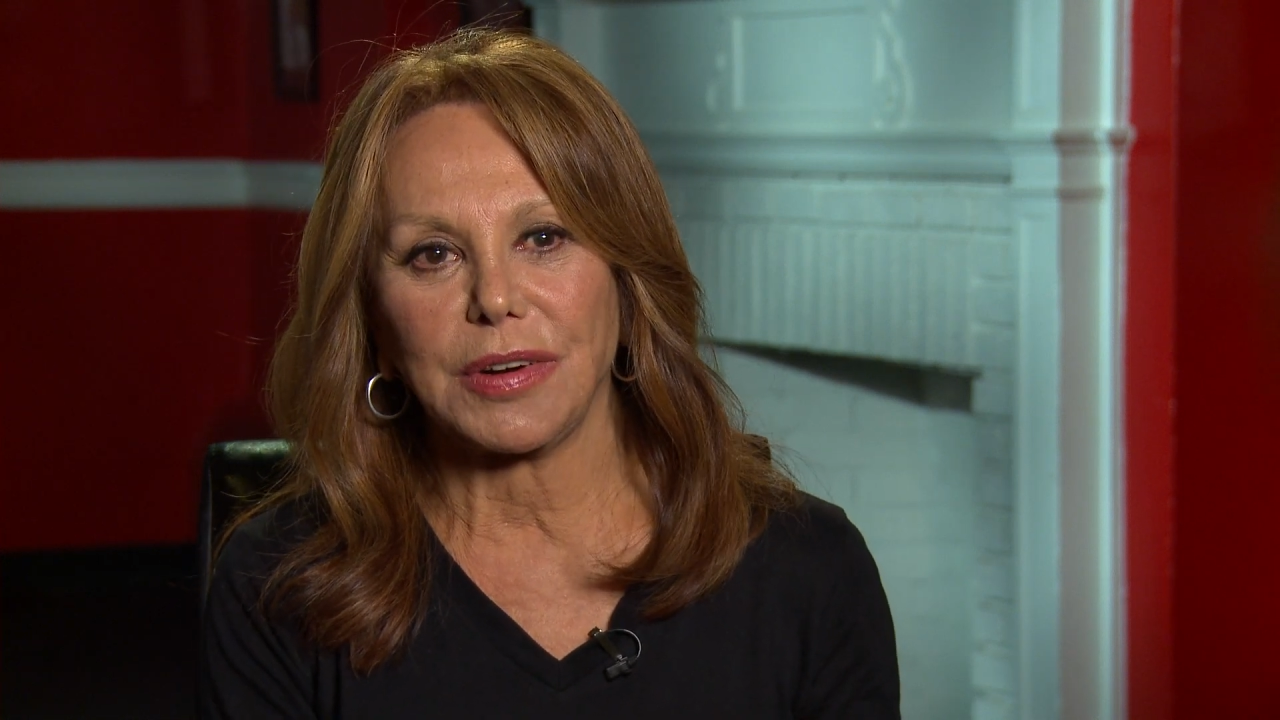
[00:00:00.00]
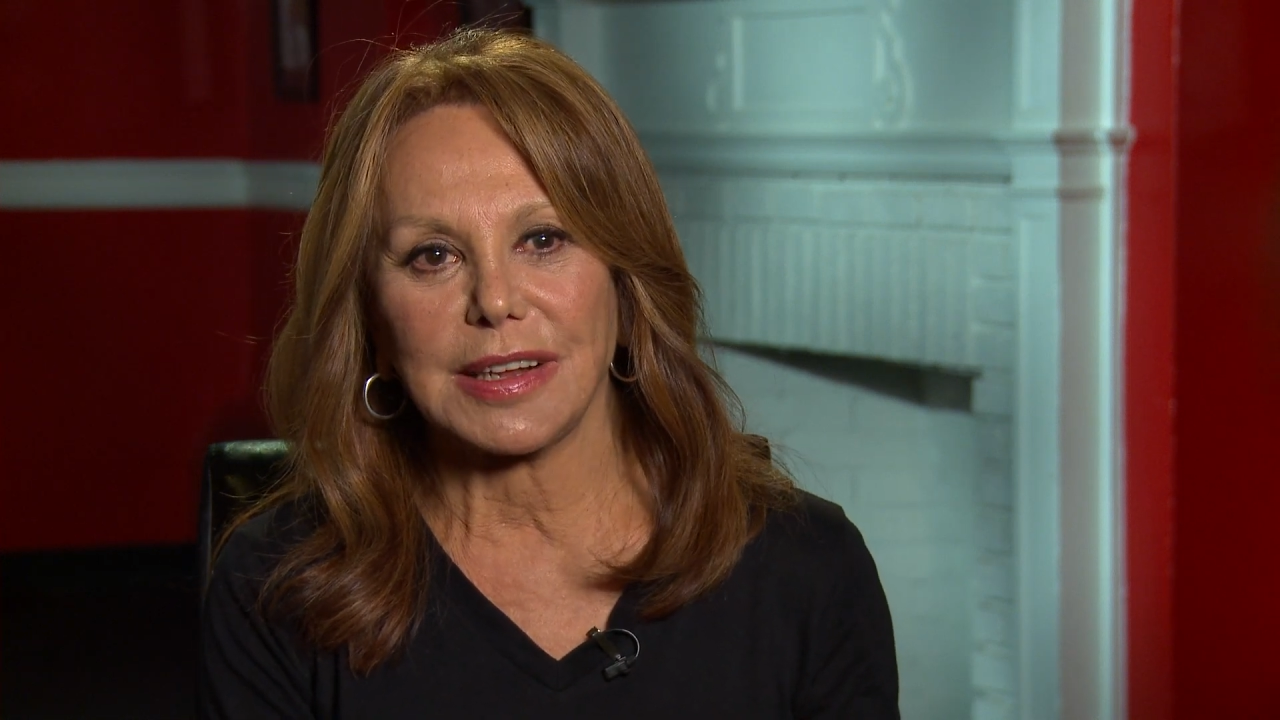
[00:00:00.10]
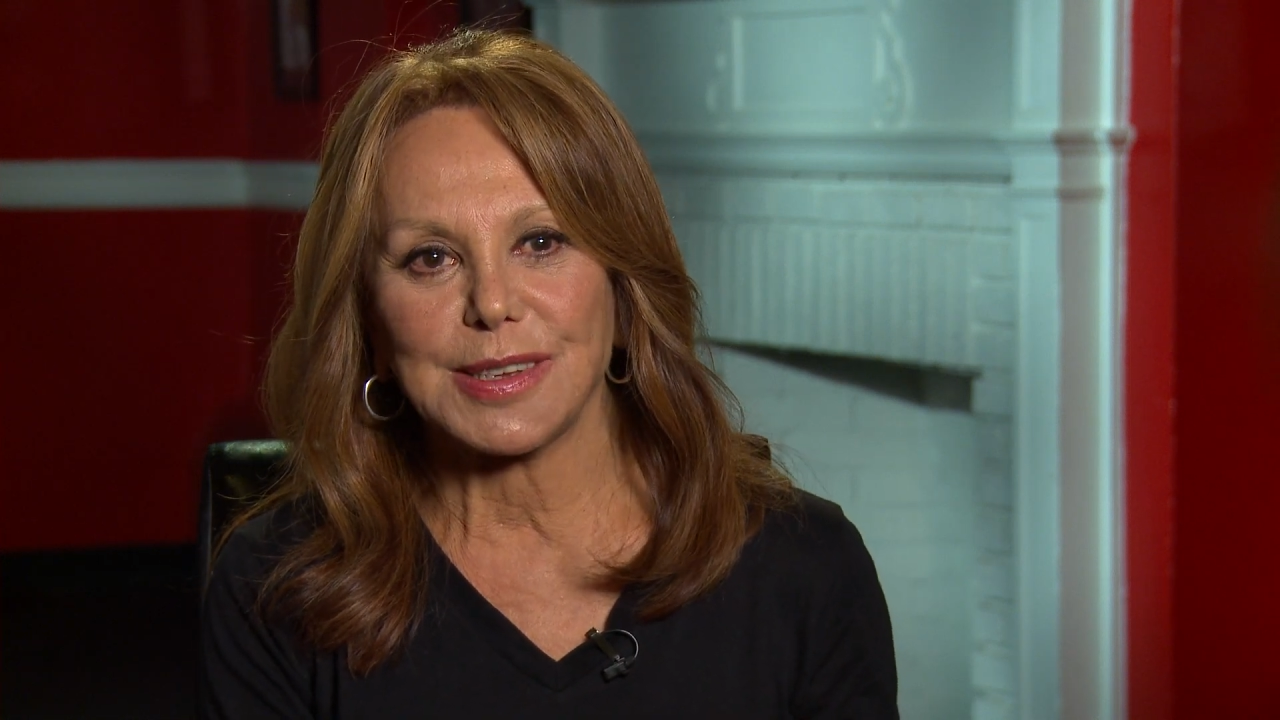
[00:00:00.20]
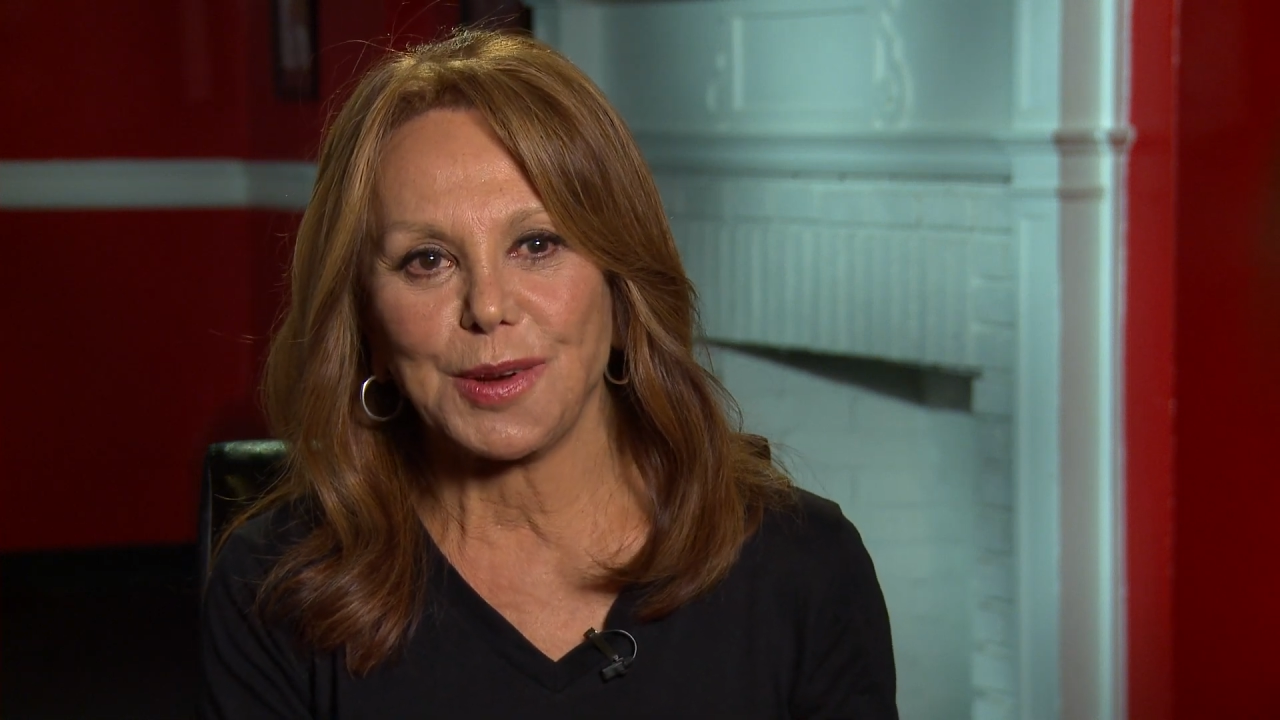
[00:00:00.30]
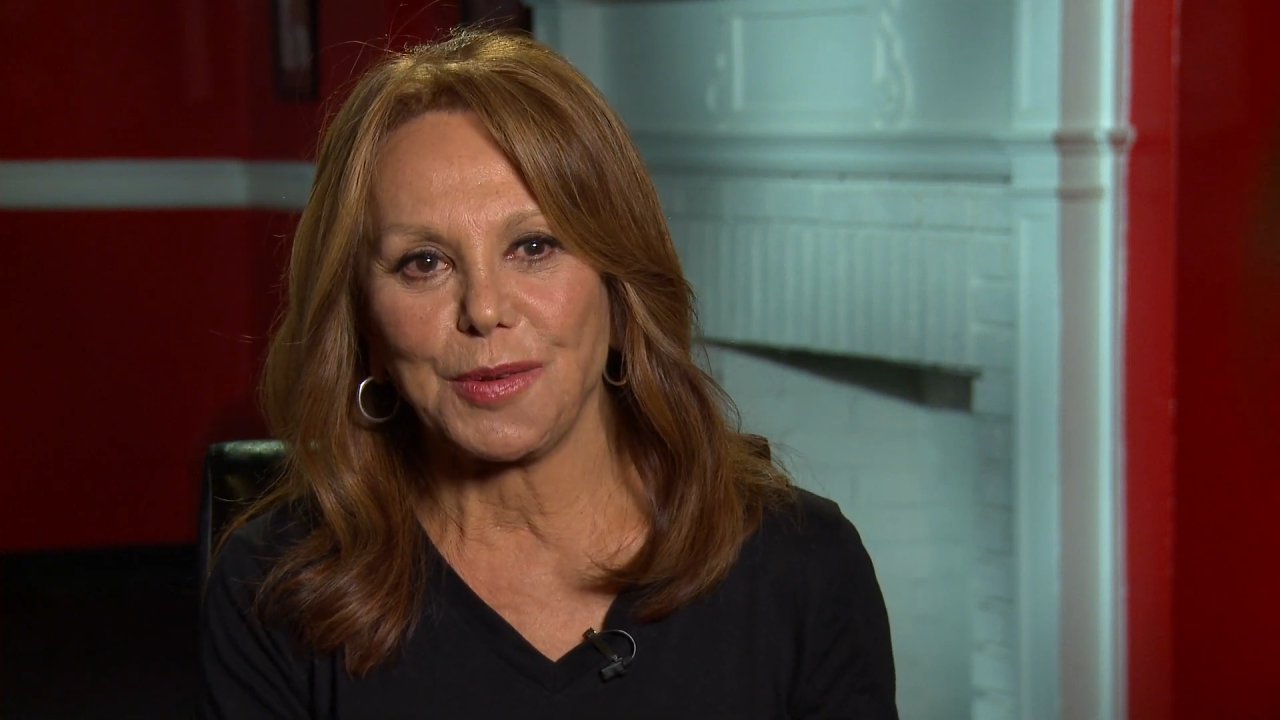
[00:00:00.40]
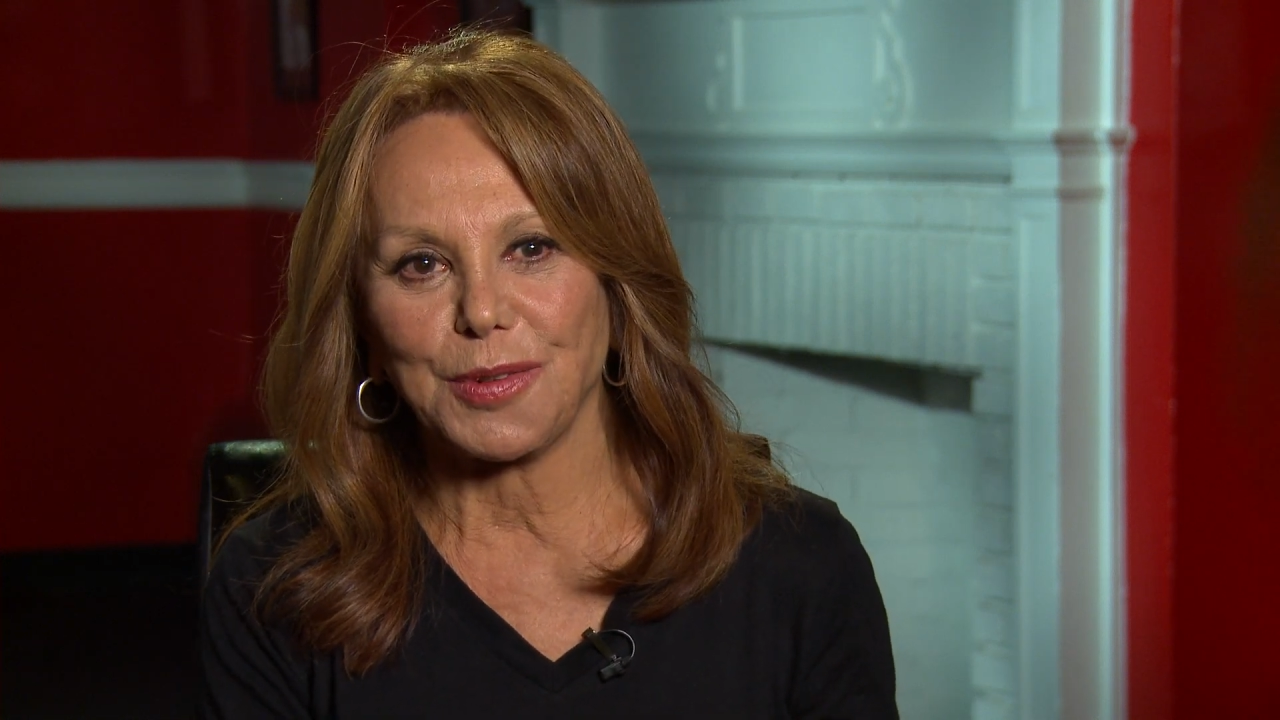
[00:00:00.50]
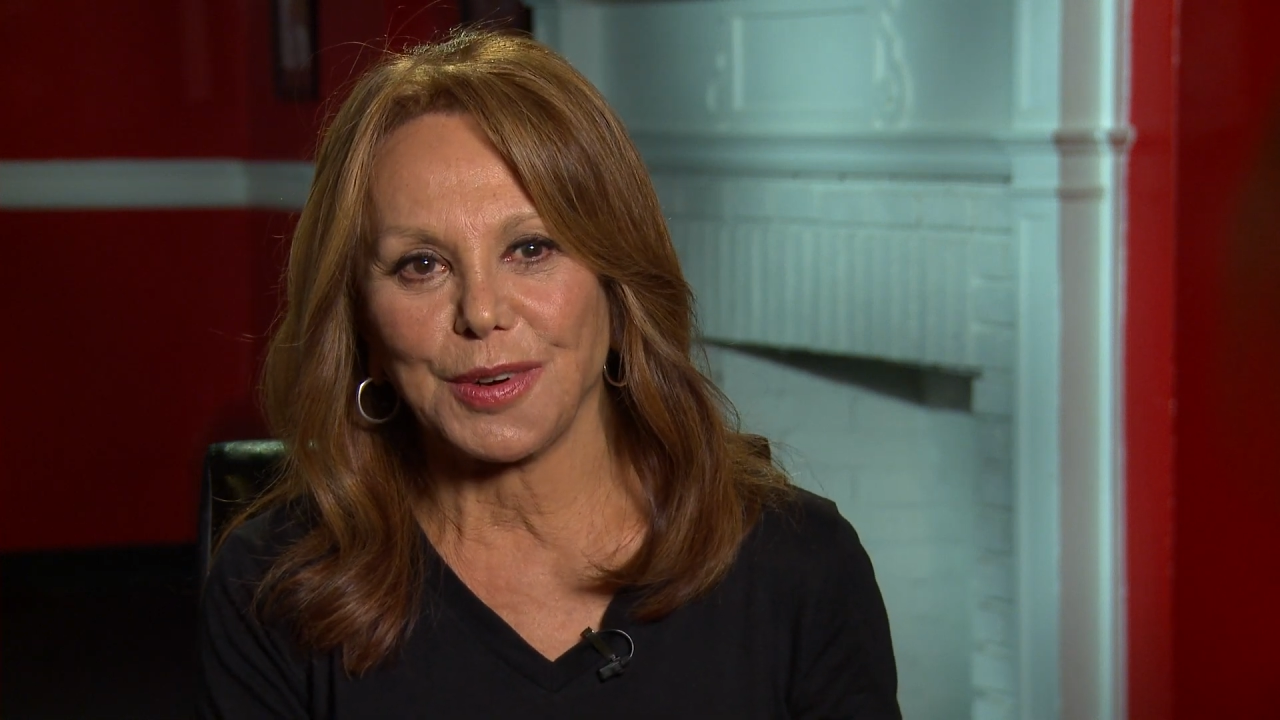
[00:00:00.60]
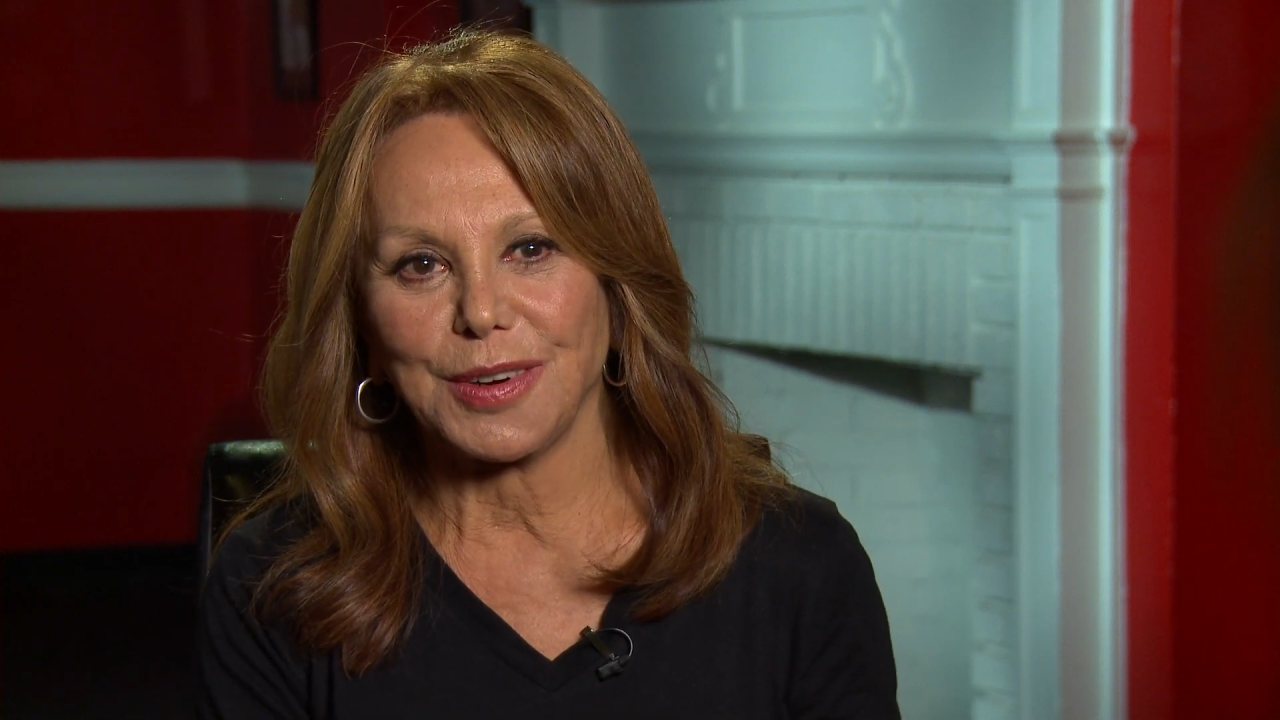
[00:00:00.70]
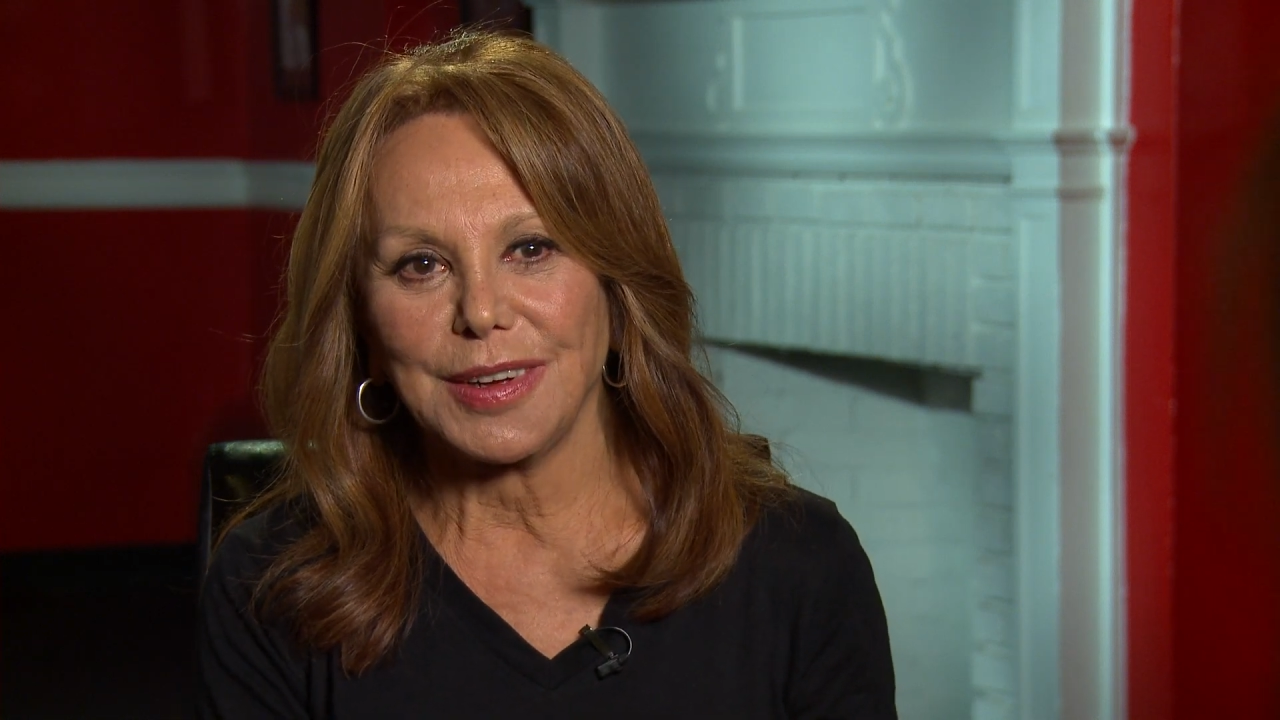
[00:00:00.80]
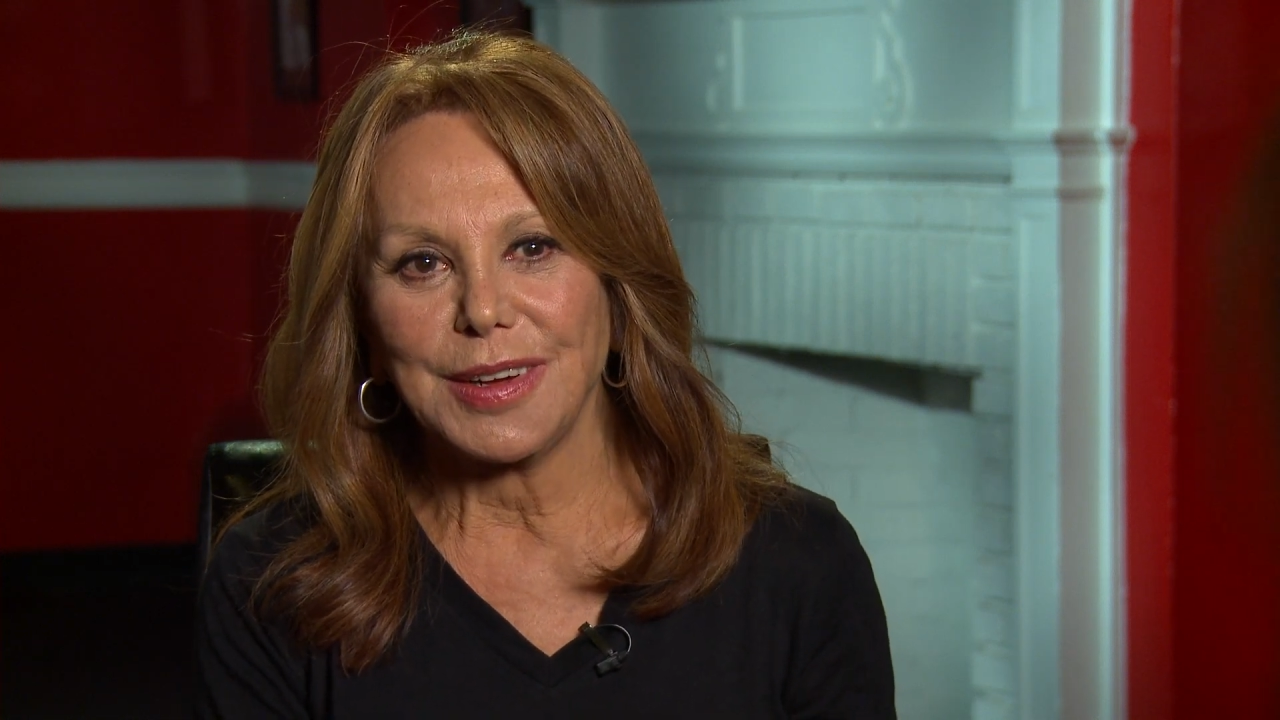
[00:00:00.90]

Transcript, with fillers: Till It's Over,